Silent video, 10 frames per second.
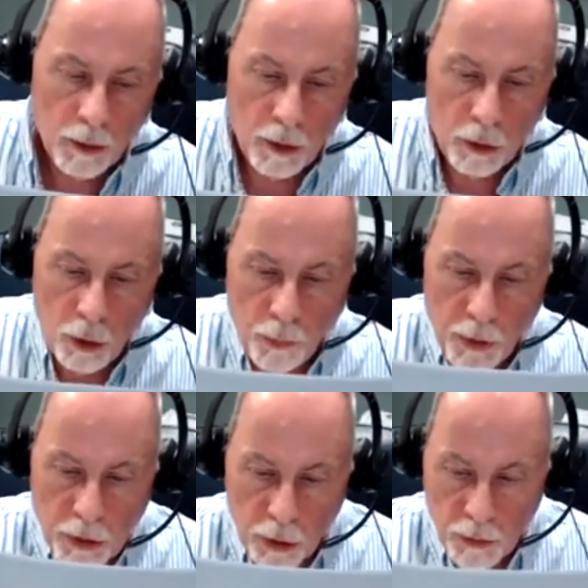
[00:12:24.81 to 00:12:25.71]
Two
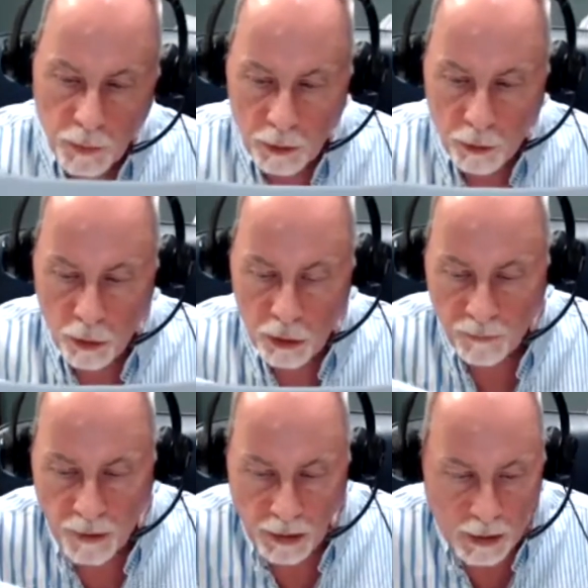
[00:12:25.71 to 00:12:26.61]
prisoners being
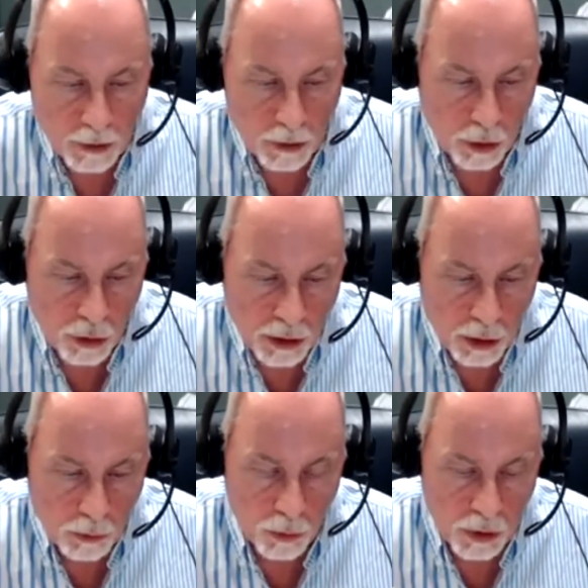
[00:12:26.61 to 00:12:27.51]
crucified next to Jesus
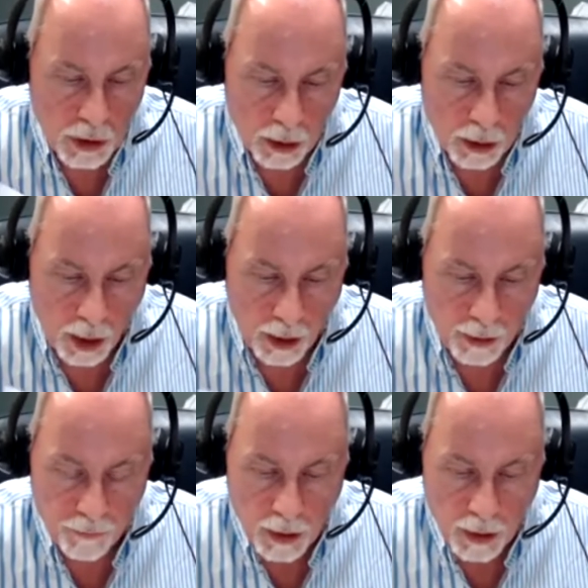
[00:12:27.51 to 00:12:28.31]
were still alive